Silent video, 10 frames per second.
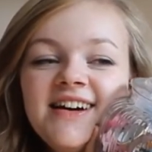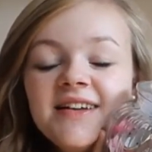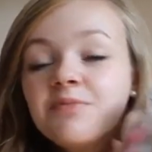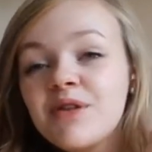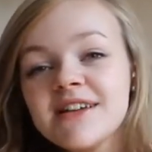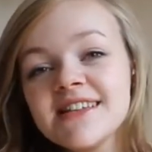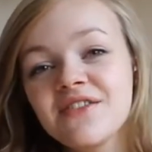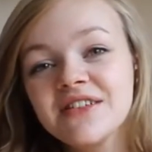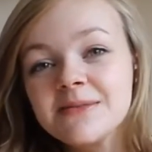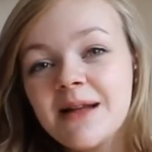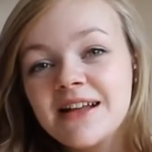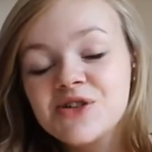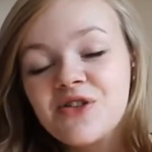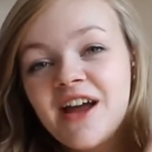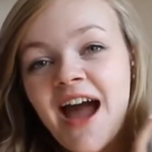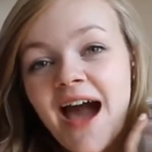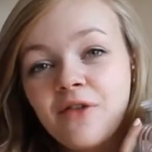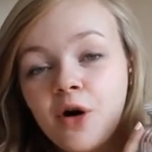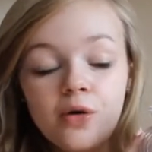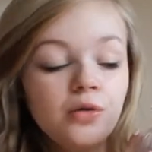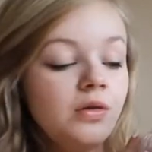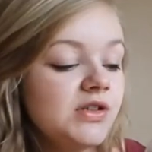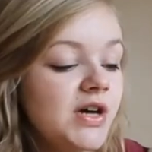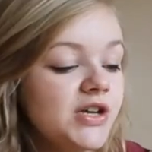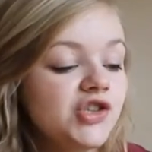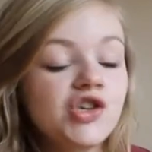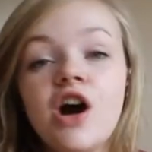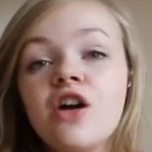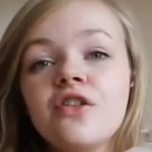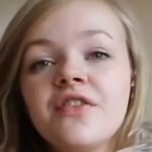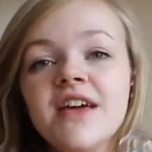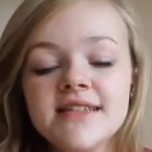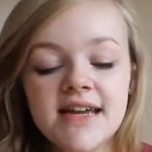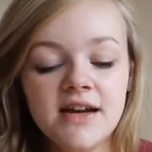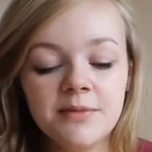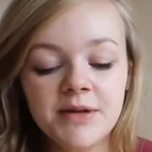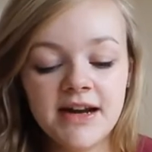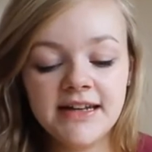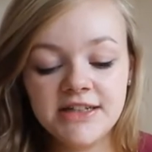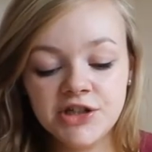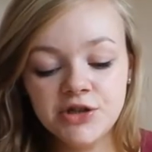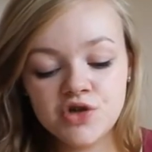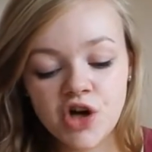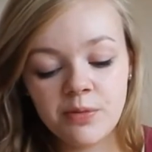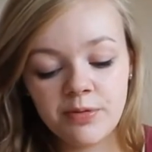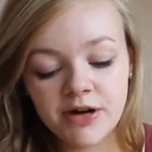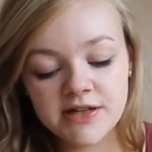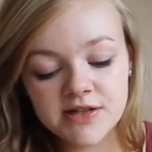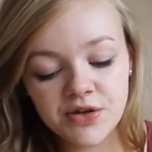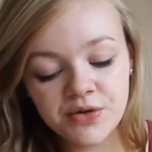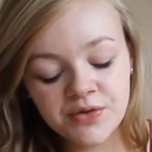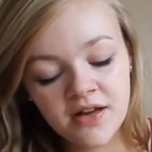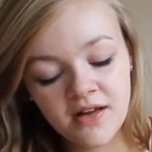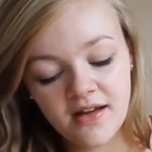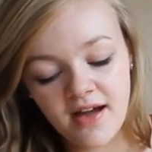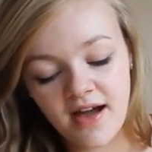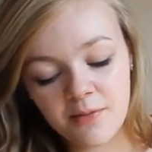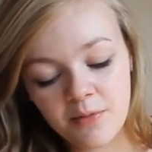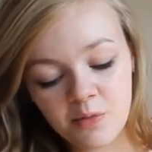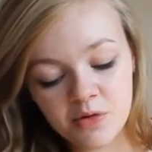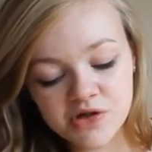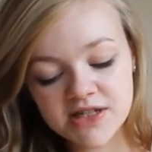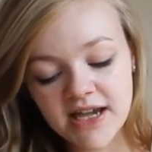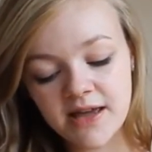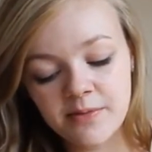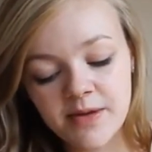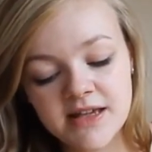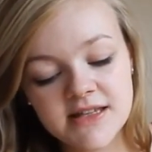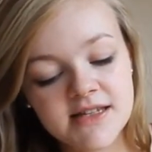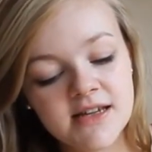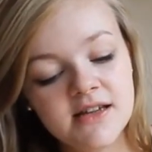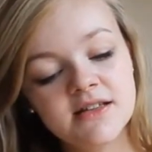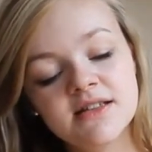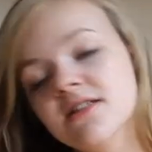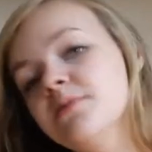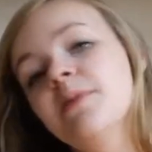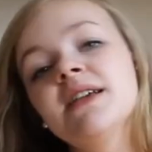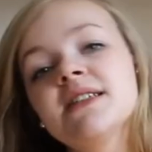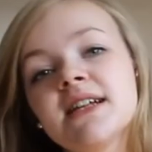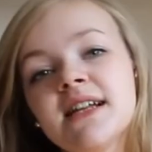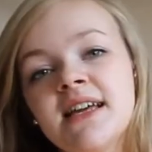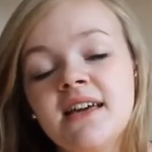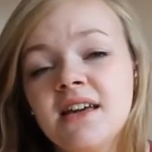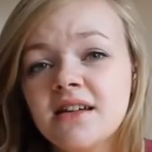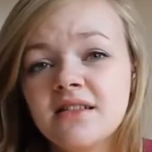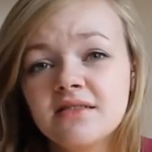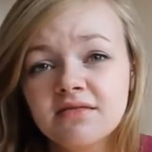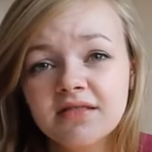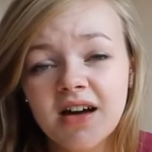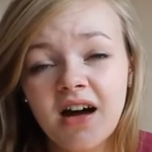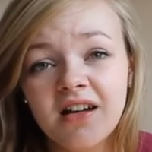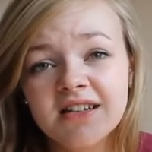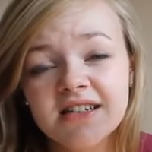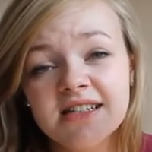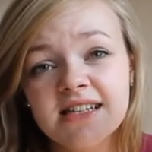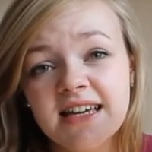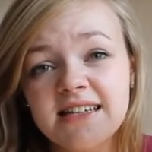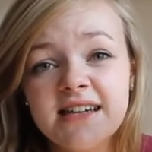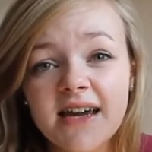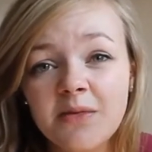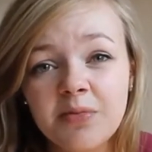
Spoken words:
pretty self-explanatory. I have a whole entire jar of it, and I'm gonna need a new jar pretty soon. Washi tape is basically coloured sticky tape